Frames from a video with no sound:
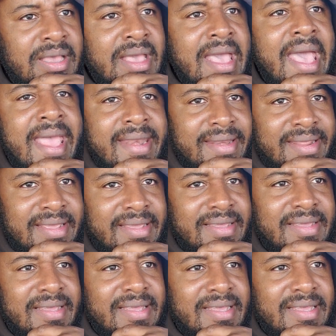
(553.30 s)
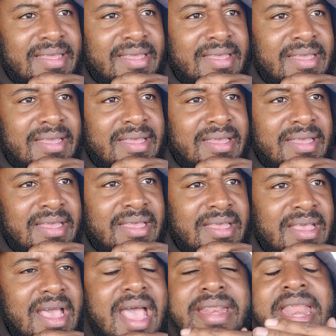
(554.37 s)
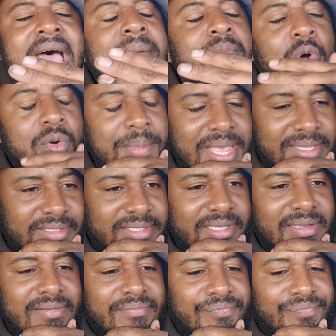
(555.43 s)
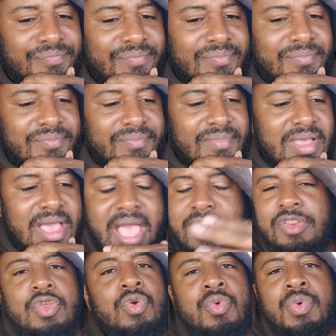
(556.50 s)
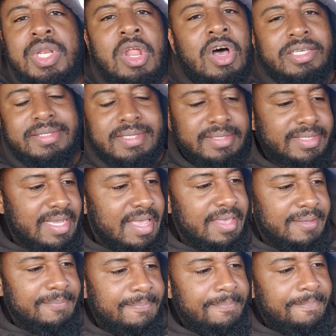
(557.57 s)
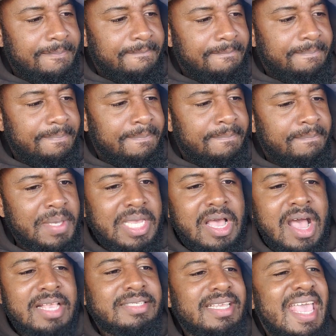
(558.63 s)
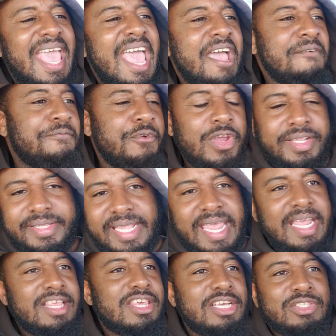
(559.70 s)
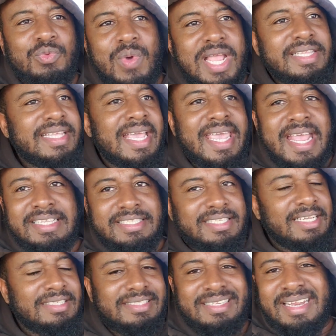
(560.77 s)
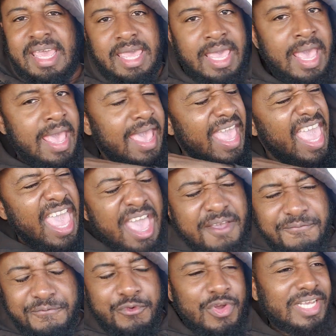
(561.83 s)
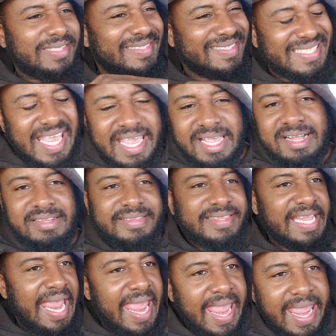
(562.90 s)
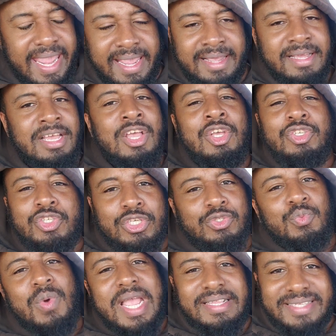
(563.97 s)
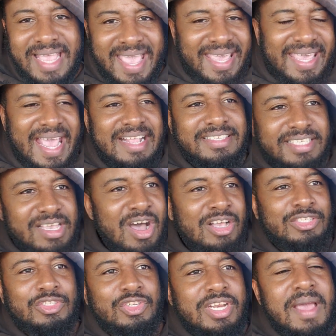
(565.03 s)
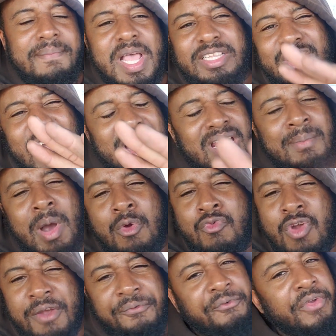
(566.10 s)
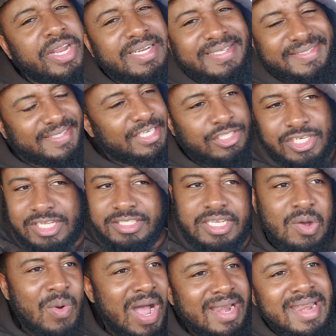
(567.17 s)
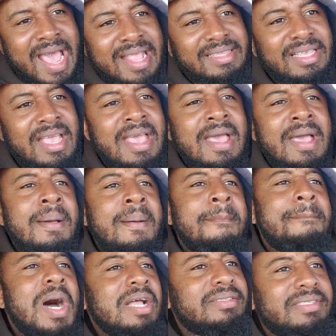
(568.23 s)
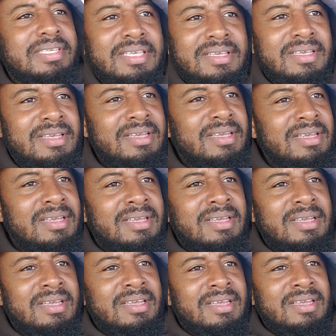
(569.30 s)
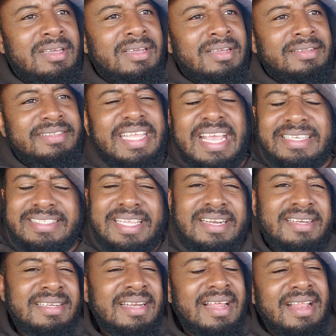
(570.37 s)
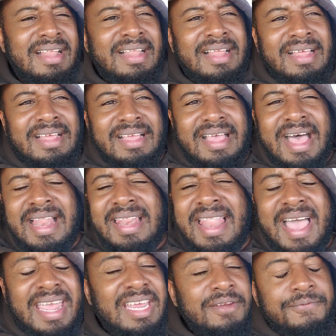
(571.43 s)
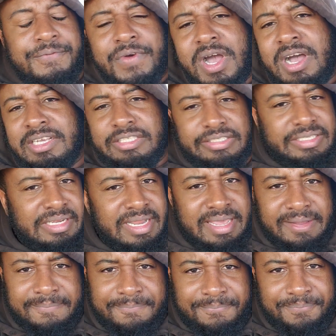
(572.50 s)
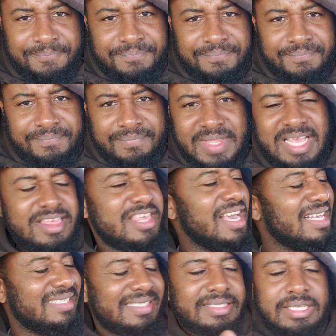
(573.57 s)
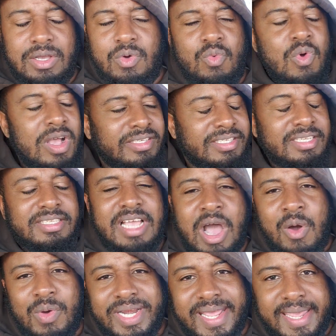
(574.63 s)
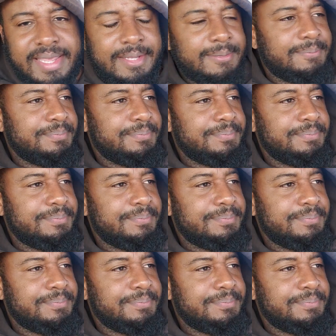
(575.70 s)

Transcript: And at that moment, I knew we lost the tie. Because everything just went against us today. Every single thing just went against us today. I'm not talking about refereeing decisions and whatnot, but things didn't align for us today. It just wasn't our day.